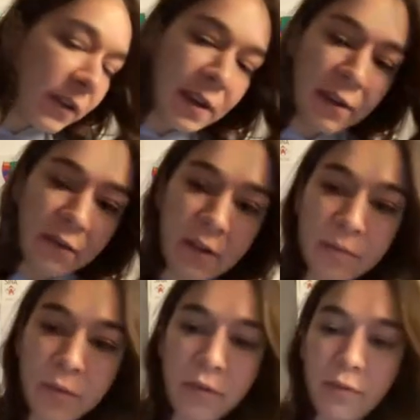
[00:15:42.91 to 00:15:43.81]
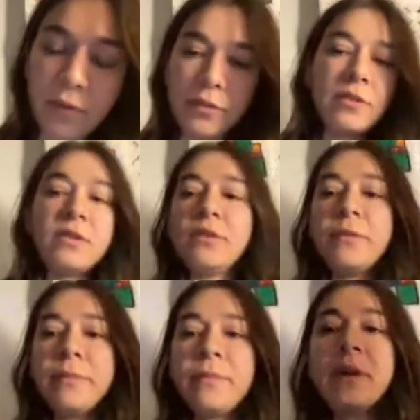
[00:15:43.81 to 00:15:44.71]
We have one more false
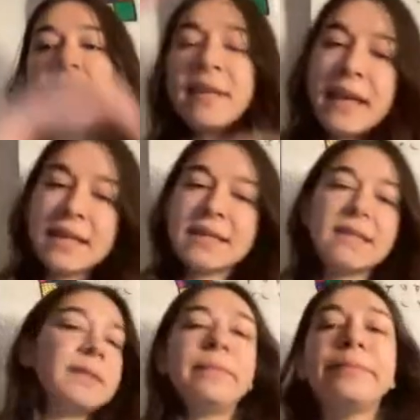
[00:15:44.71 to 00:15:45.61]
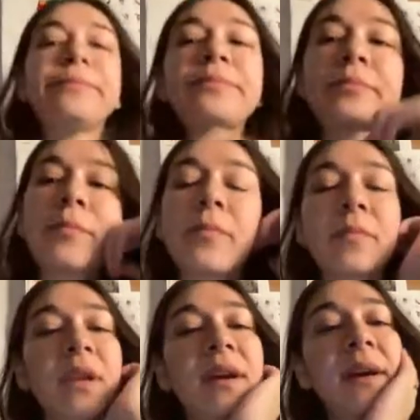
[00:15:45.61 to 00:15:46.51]
too. Yes.
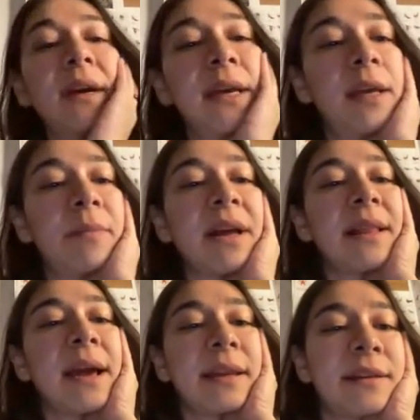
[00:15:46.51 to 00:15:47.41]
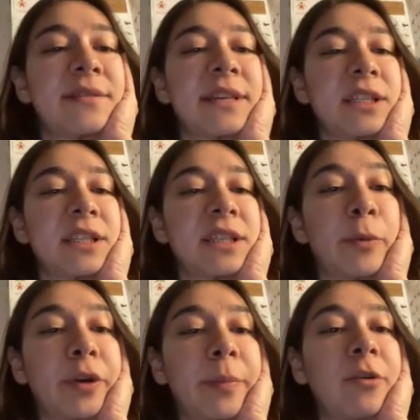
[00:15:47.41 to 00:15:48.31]
In my line, it says
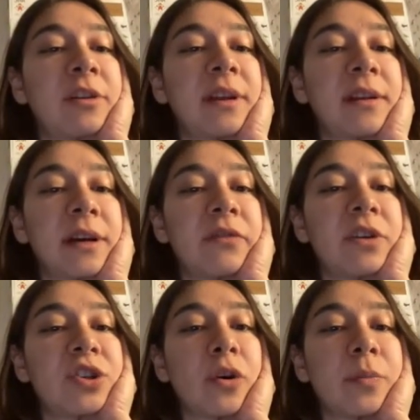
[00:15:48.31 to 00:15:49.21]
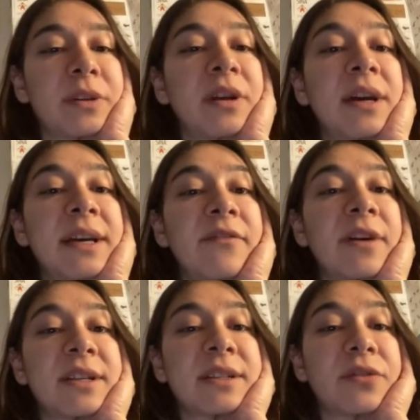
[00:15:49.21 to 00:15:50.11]
the Metropolitan Line, which opened,
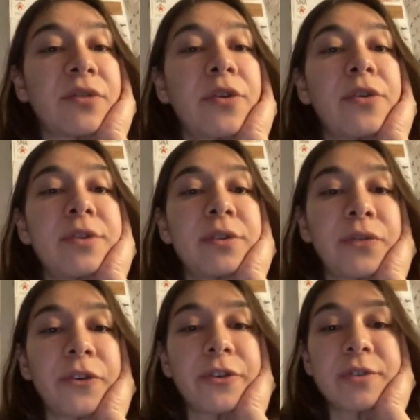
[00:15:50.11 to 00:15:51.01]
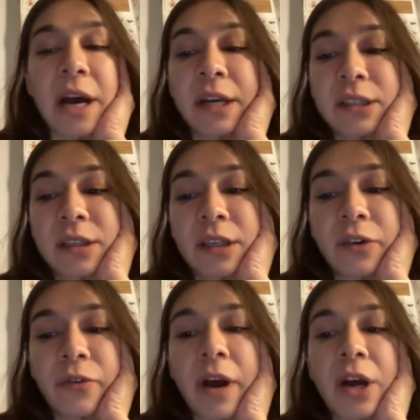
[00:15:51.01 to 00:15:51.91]
was the world's first
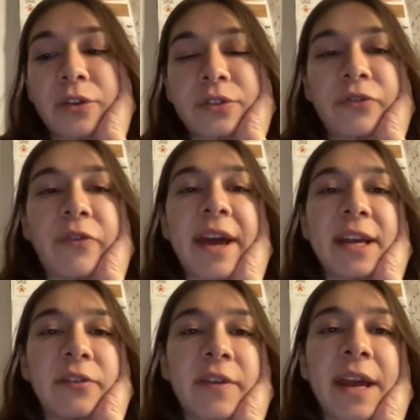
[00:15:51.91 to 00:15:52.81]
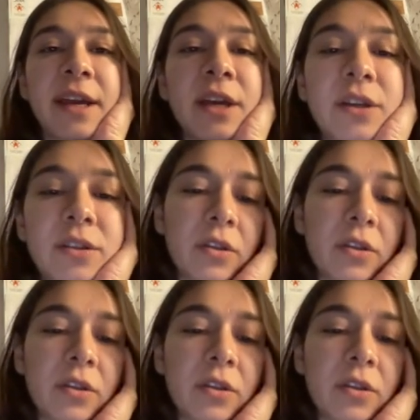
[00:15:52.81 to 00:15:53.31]
underground railway.